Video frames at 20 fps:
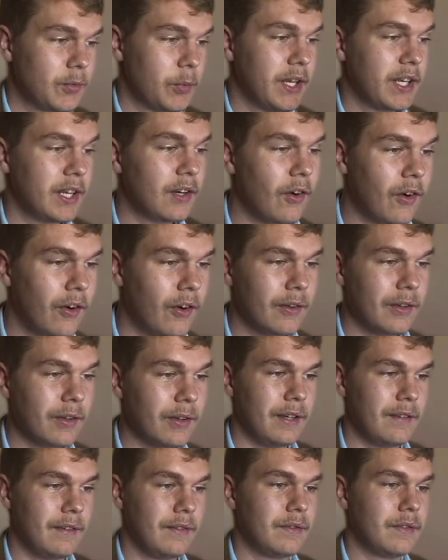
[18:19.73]
we can all
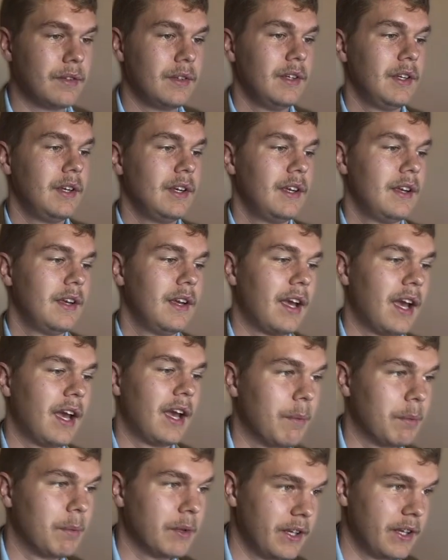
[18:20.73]
live
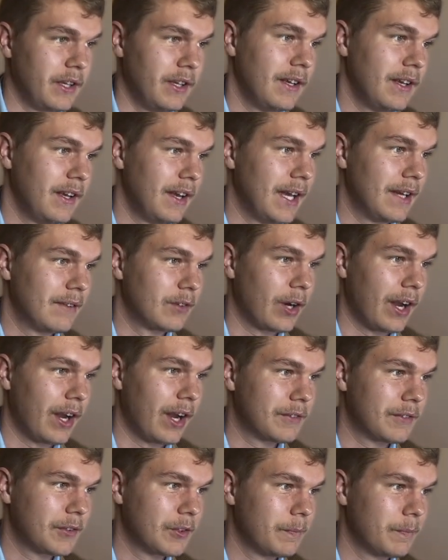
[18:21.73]
happily ever
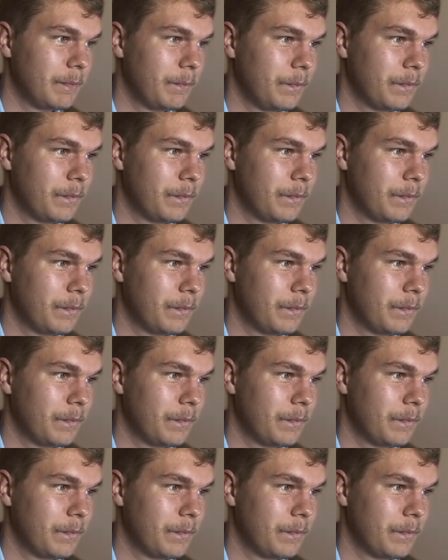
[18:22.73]
after.